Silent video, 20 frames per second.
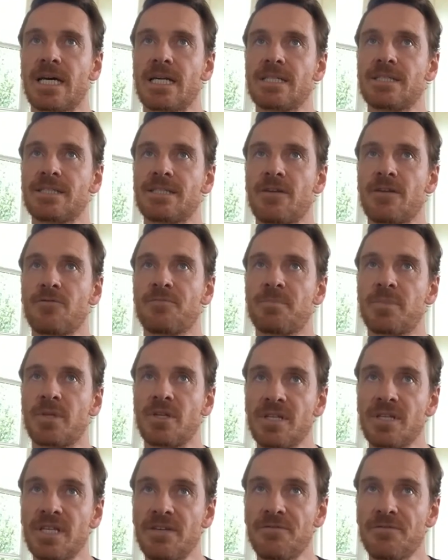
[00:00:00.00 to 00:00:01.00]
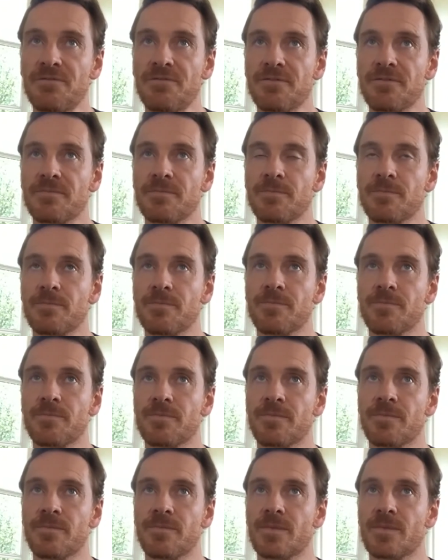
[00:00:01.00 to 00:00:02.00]
self-belief
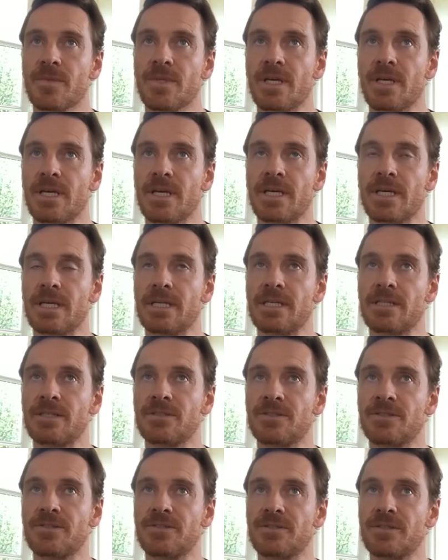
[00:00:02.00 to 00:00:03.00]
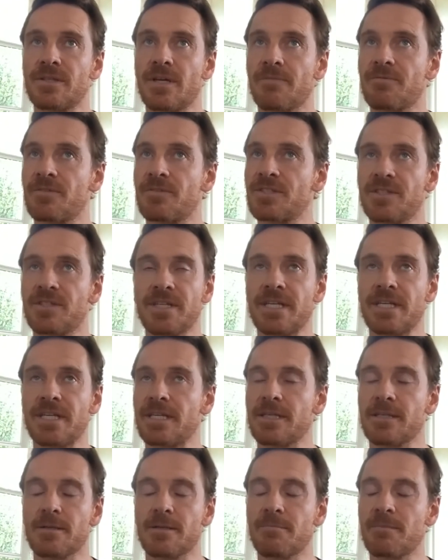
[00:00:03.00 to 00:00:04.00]
is obviously
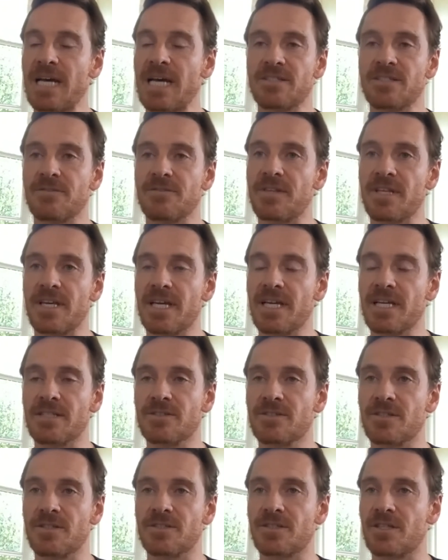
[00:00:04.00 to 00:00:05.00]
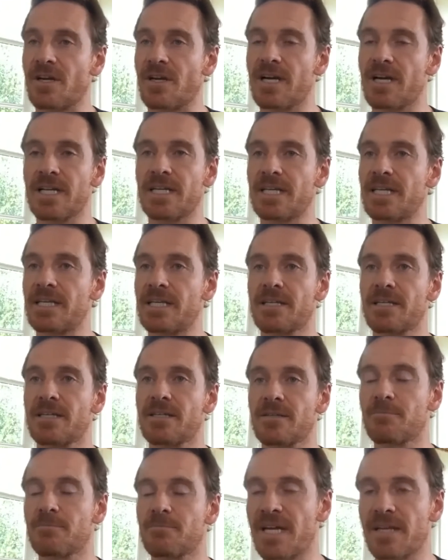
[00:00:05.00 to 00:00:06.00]
a massive thing in such a highly
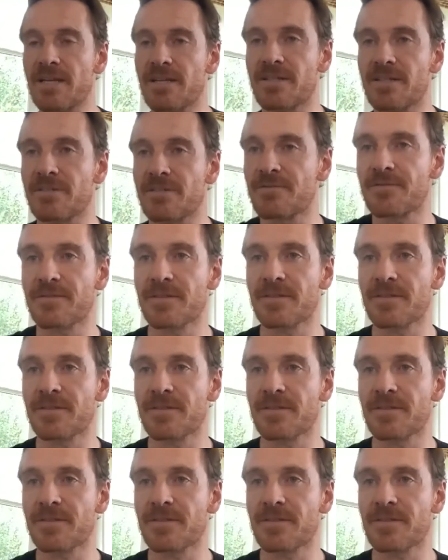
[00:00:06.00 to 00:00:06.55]
competitive